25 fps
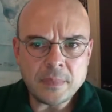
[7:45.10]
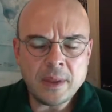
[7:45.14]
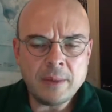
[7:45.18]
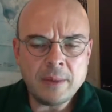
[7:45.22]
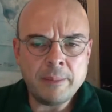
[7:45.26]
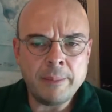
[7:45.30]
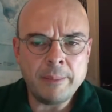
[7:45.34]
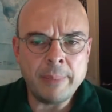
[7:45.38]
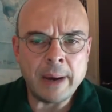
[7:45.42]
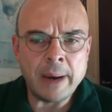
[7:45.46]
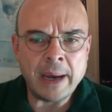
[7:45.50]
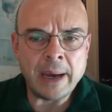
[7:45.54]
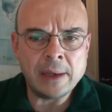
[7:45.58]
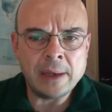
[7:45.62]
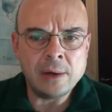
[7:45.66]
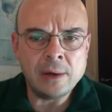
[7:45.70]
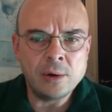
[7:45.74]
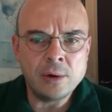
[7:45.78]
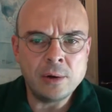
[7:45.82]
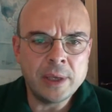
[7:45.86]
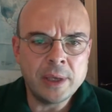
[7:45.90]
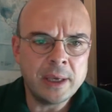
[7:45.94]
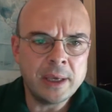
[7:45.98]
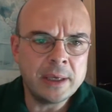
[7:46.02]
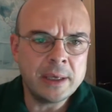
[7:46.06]
By
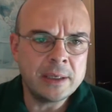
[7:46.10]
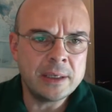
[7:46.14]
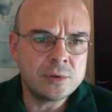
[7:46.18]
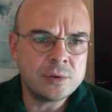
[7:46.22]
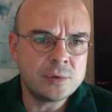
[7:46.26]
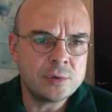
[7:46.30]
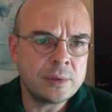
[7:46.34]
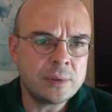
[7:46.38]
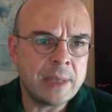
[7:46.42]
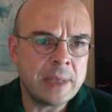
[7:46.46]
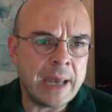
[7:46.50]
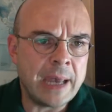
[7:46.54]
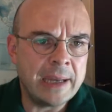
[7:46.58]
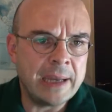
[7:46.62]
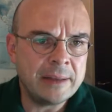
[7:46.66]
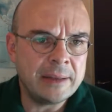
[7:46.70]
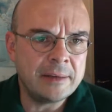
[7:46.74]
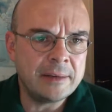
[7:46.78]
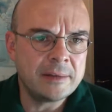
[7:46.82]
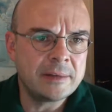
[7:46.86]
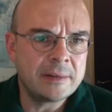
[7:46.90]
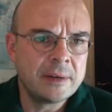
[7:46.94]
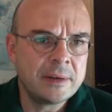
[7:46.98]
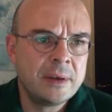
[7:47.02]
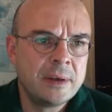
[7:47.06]
looking into
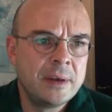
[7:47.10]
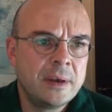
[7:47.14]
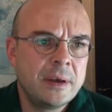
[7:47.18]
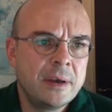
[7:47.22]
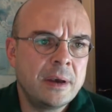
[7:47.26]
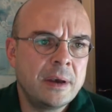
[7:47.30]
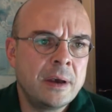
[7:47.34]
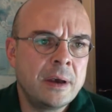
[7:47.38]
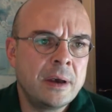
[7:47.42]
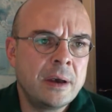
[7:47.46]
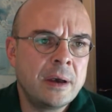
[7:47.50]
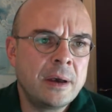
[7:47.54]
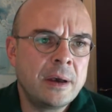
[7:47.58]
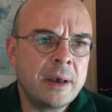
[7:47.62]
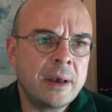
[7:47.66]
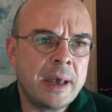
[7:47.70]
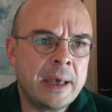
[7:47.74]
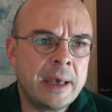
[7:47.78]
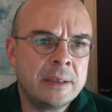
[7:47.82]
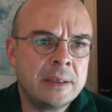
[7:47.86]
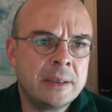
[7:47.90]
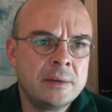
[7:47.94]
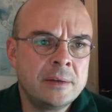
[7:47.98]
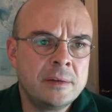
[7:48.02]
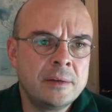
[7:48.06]
that
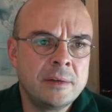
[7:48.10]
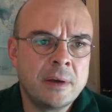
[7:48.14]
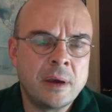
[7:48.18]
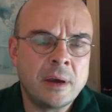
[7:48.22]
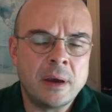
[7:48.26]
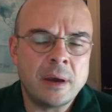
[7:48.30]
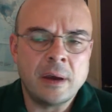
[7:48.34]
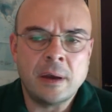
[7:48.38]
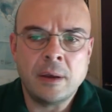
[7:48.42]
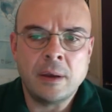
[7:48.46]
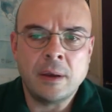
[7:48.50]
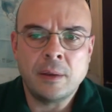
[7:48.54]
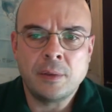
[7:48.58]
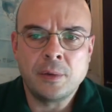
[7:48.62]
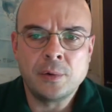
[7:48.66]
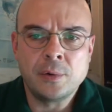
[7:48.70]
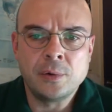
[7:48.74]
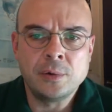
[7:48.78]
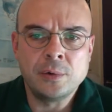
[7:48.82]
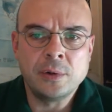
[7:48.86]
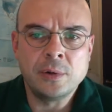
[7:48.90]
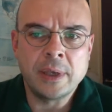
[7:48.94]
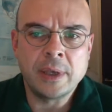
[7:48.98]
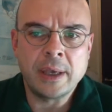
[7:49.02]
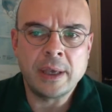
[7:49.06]
and
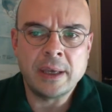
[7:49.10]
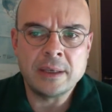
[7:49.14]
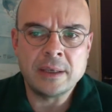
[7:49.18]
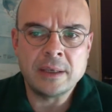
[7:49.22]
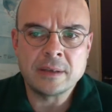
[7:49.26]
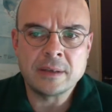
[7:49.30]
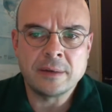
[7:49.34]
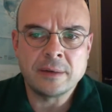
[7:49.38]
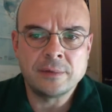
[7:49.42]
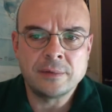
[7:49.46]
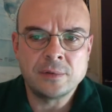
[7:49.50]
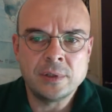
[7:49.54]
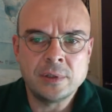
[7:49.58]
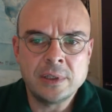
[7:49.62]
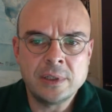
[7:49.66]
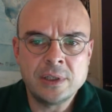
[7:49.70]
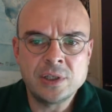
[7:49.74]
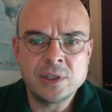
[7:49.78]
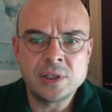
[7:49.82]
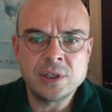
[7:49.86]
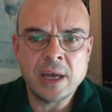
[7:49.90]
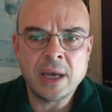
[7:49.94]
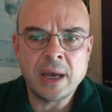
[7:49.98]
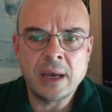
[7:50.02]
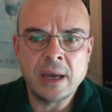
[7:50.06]
through the case of
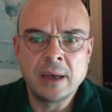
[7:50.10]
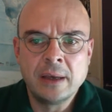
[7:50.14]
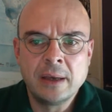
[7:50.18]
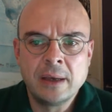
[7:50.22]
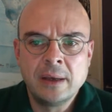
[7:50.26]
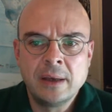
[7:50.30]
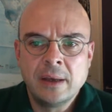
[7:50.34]
Tunisia,